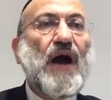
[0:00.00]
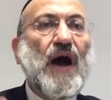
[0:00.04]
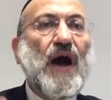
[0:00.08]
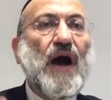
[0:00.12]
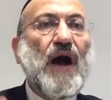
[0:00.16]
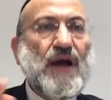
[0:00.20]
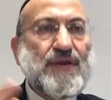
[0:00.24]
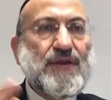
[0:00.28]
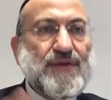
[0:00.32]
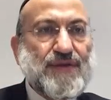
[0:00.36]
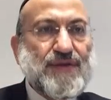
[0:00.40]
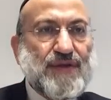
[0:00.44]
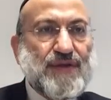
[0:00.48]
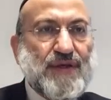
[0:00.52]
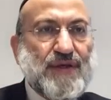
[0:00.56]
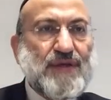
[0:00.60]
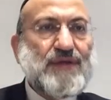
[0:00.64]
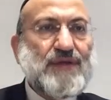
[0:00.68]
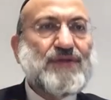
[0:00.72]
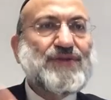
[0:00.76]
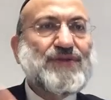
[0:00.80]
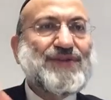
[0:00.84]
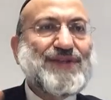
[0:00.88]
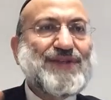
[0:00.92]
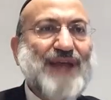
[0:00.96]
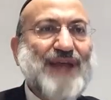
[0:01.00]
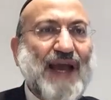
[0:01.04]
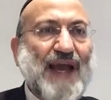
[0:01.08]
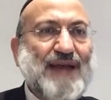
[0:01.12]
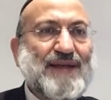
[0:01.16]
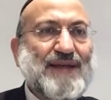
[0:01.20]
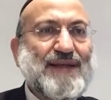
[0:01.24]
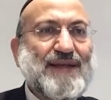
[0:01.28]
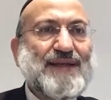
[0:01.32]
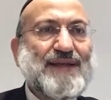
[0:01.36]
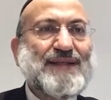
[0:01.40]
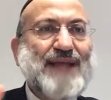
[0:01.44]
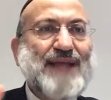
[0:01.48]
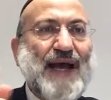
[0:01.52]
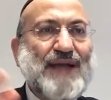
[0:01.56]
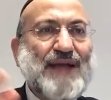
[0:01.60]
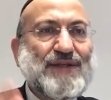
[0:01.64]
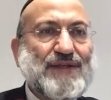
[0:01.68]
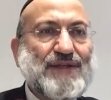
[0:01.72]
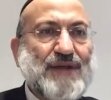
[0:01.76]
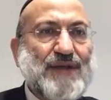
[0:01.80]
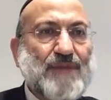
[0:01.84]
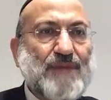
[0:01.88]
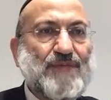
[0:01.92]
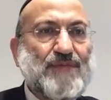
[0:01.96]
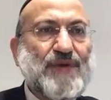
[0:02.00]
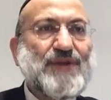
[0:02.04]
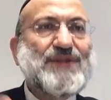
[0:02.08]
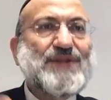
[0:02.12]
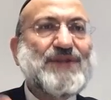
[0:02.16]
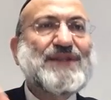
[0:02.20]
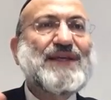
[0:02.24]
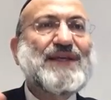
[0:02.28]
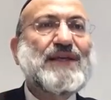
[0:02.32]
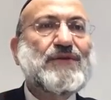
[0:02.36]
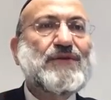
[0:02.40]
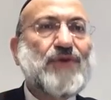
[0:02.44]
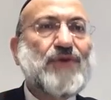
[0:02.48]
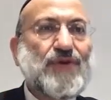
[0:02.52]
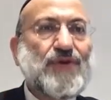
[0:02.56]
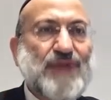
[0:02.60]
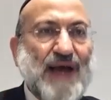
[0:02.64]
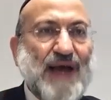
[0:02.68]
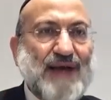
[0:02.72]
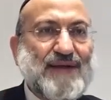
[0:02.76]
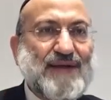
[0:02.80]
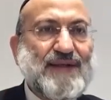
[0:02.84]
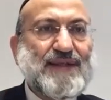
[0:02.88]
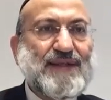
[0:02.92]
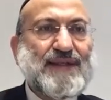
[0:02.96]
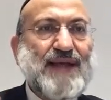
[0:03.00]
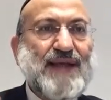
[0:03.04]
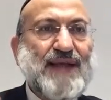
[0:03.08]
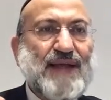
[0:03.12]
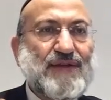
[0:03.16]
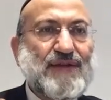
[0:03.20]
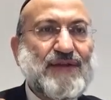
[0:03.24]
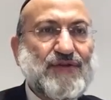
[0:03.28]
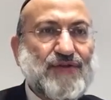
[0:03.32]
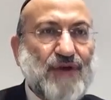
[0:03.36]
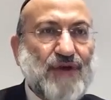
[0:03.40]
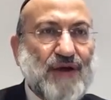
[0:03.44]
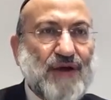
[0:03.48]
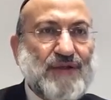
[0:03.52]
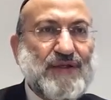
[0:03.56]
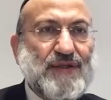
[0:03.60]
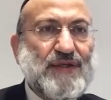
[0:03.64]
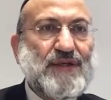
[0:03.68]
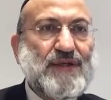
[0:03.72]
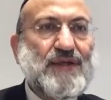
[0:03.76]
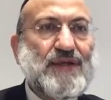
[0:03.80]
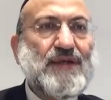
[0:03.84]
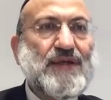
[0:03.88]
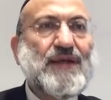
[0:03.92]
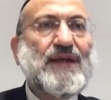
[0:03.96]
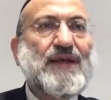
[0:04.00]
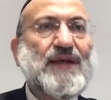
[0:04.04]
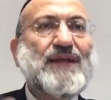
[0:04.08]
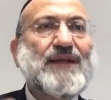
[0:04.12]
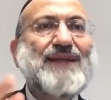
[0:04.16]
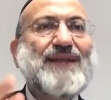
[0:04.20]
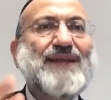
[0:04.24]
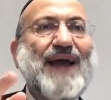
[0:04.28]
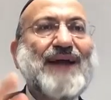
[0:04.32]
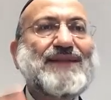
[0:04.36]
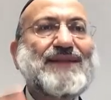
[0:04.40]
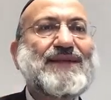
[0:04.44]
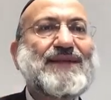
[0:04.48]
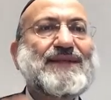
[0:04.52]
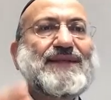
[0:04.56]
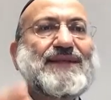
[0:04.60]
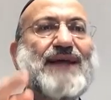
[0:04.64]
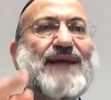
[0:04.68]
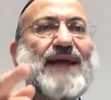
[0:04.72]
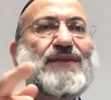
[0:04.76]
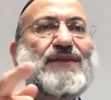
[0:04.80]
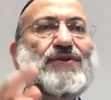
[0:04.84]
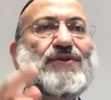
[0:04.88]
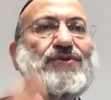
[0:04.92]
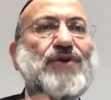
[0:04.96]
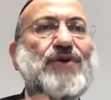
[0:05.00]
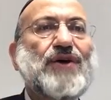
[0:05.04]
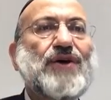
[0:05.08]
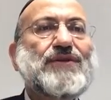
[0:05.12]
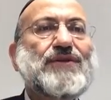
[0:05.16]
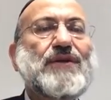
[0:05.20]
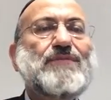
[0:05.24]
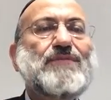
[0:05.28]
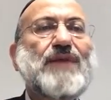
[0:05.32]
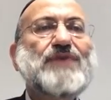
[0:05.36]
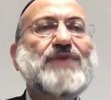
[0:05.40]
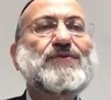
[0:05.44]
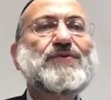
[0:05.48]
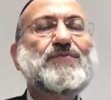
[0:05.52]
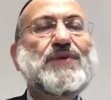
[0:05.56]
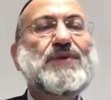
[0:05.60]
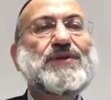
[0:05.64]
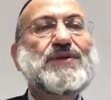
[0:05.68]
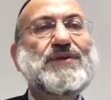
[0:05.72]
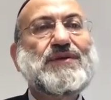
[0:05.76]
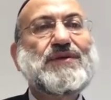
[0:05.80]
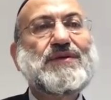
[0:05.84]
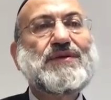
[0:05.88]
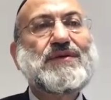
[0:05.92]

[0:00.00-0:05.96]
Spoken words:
I think Chinese and Japanese, they don't understand each other. They understand each other much better.